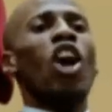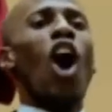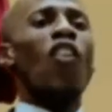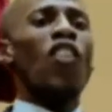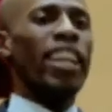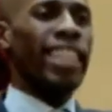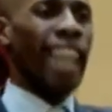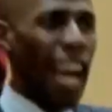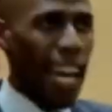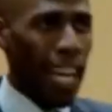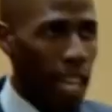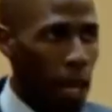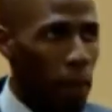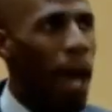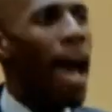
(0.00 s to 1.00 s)

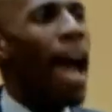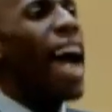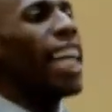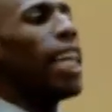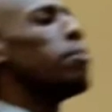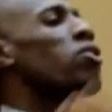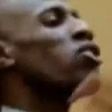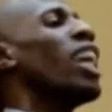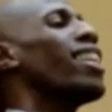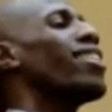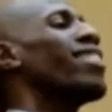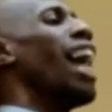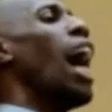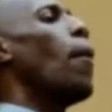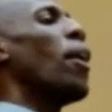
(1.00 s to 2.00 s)
overcame and am
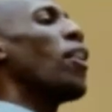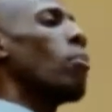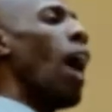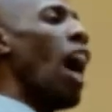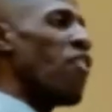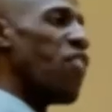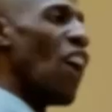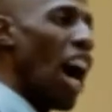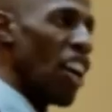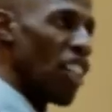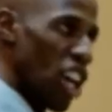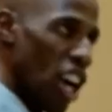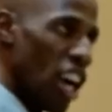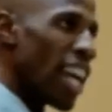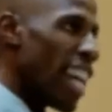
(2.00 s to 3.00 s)
set down with my
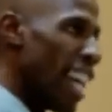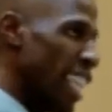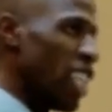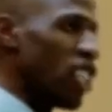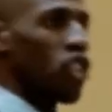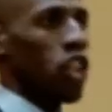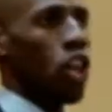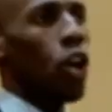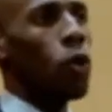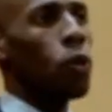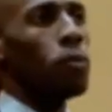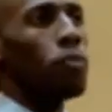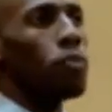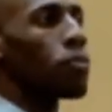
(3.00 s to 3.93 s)
Father in his throne.